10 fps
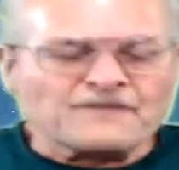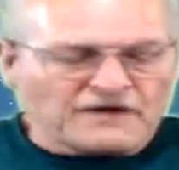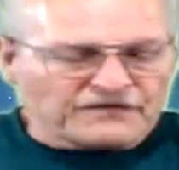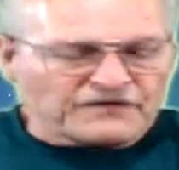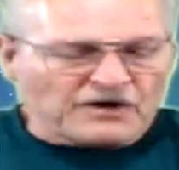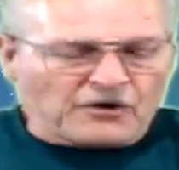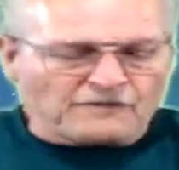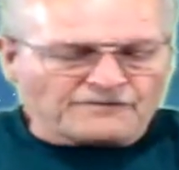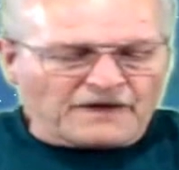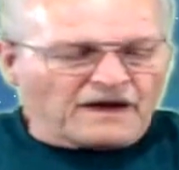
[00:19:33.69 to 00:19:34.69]
So
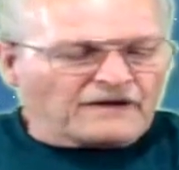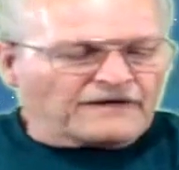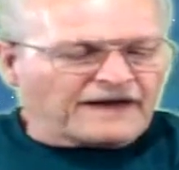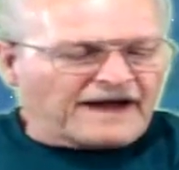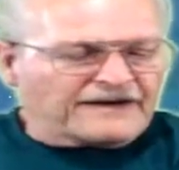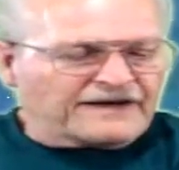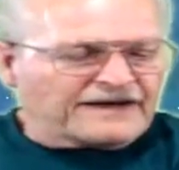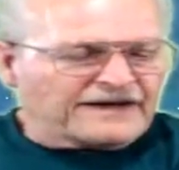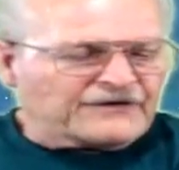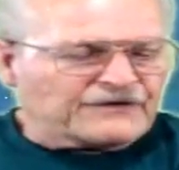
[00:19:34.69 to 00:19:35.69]
the idea
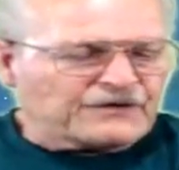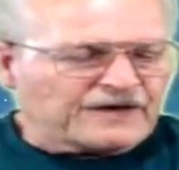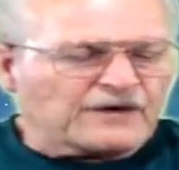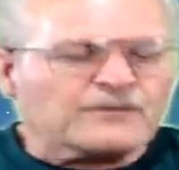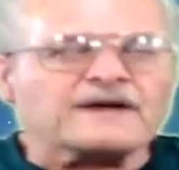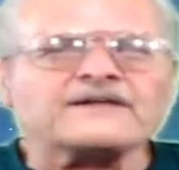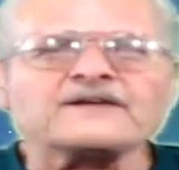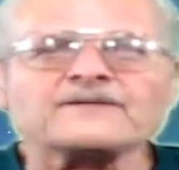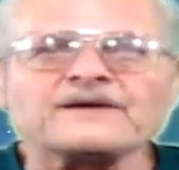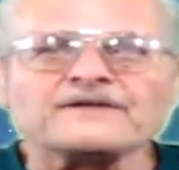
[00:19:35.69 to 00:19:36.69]
is to get rid of these
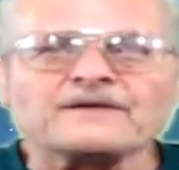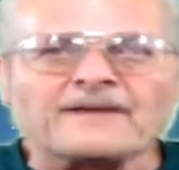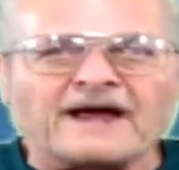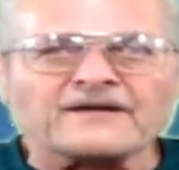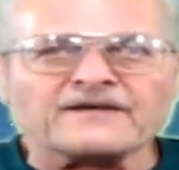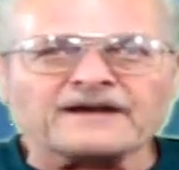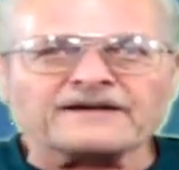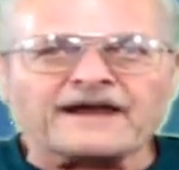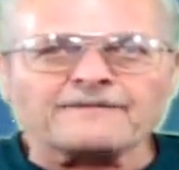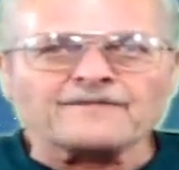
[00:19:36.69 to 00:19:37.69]
pieces of masking
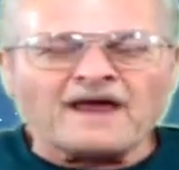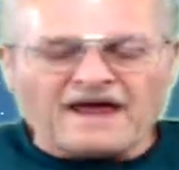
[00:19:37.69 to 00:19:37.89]
tape